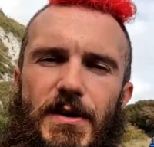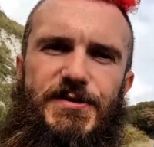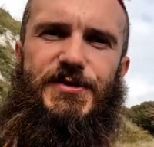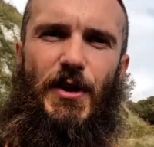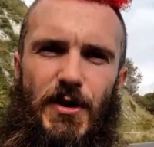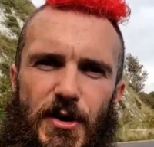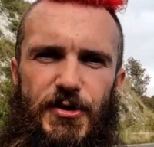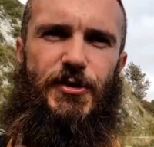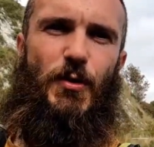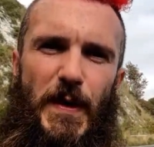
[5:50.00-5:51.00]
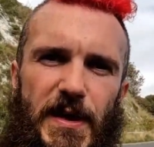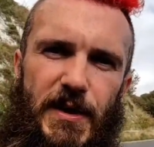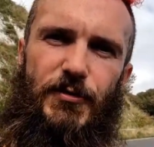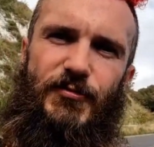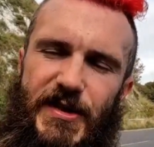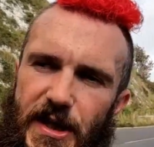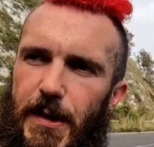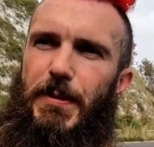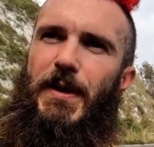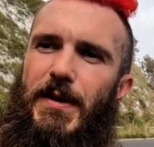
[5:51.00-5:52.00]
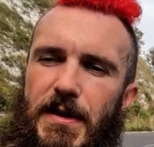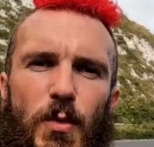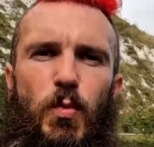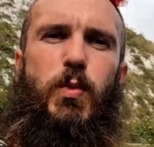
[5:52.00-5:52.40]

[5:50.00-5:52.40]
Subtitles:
So just a quick little recap. It